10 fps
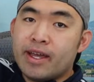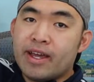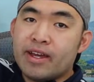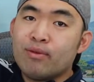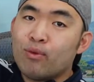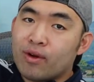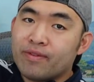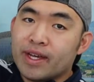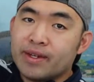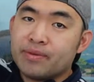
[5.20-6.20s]
It Worth
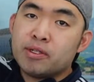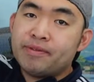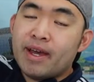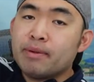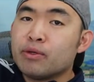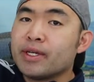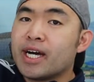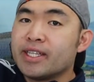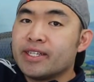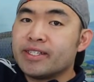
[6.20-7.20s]
It? So today episode we
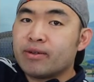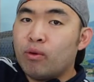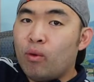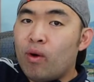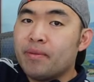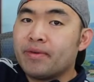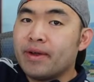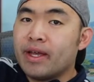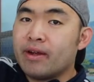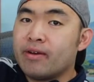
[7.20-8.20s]
got this cool
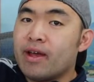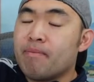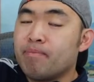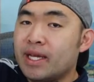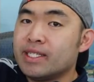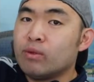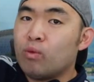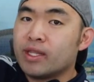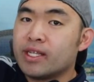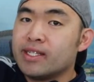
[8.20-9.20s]
umbrella here, and basically
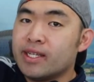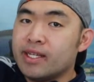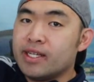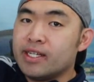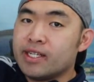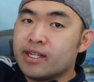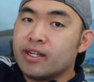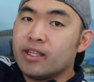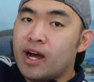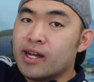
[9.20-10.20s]
what this is
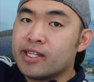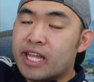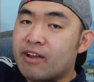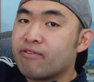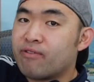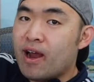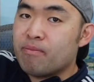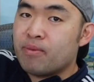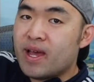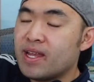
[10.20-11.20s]
a non-stick
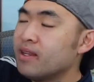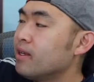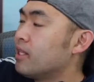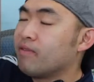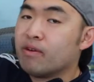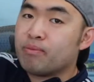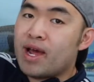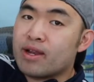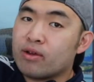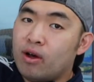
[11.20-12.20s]
frying pan that's from a
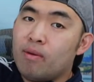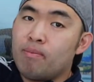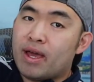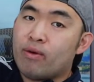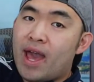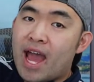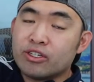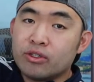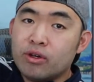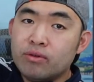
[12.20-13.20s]
brand called
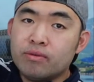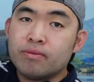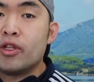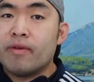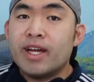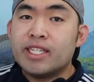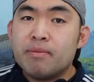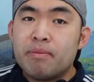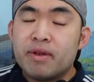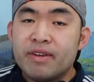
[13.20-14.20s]
Michelangelo. So basically in
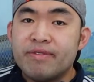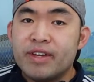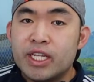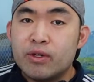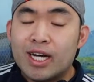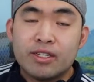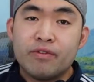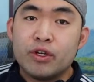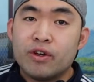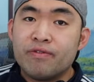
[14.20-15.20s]
my previous video I actually
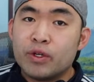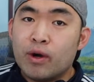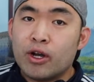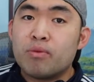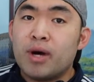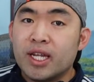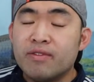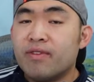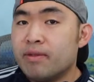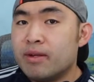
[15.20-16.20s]
reviewed a few other products
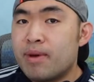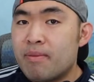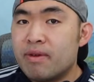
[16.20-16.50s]
from this brand